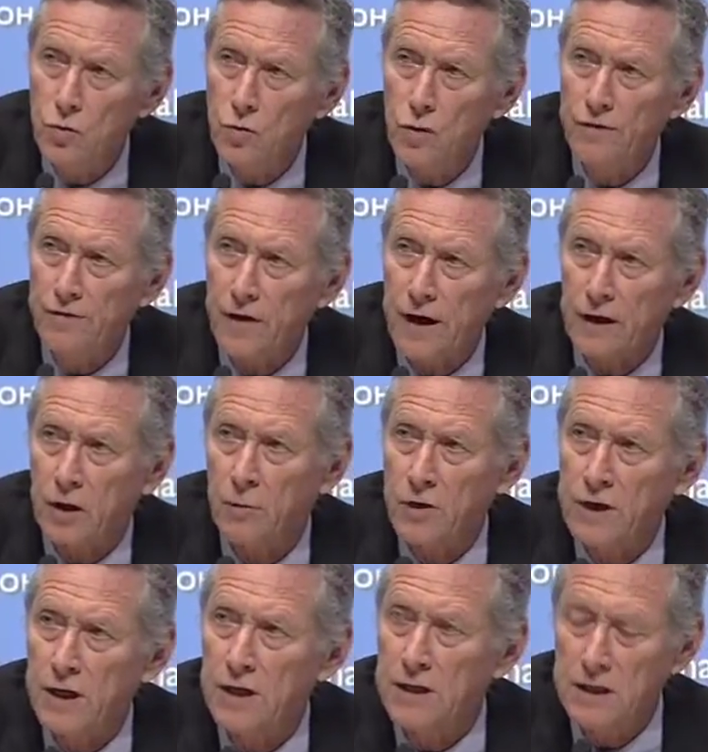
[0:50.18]
with
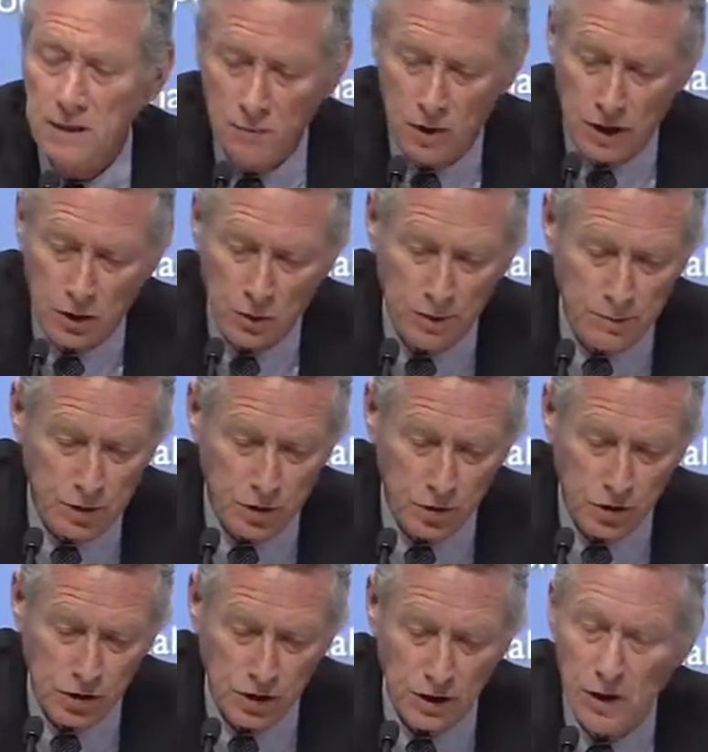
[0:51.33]
accommodating monetary
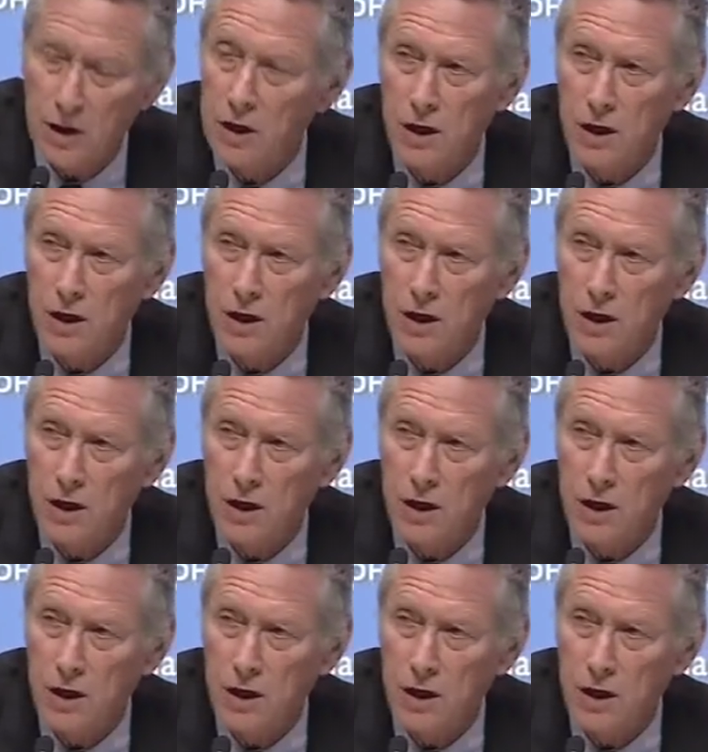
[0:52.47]
policy,